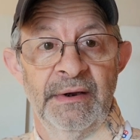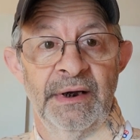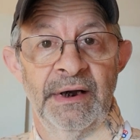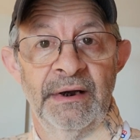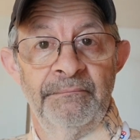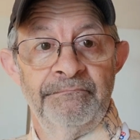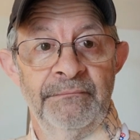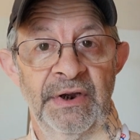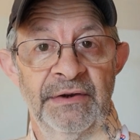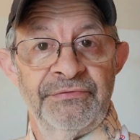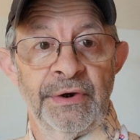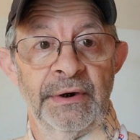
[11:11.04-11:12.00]
um,
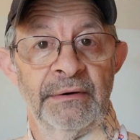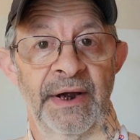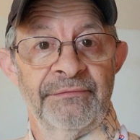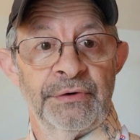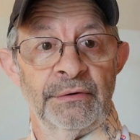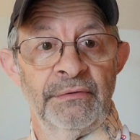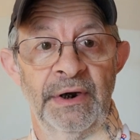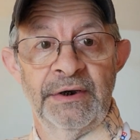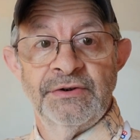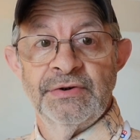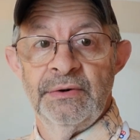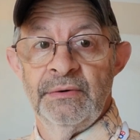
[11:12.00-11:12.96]
if they have to
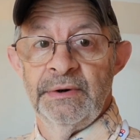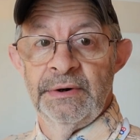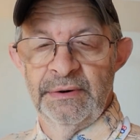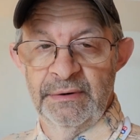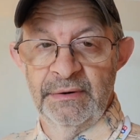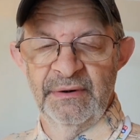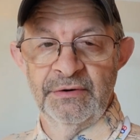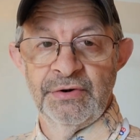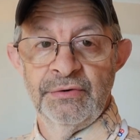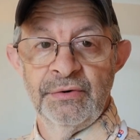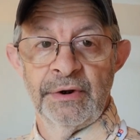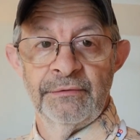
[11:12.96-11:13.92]
run to uh,
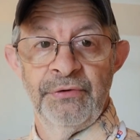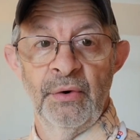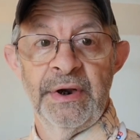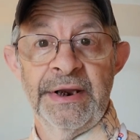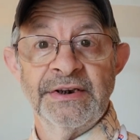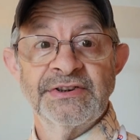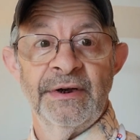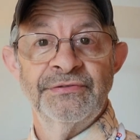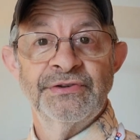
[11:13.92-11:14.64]
to do their voting and stuff.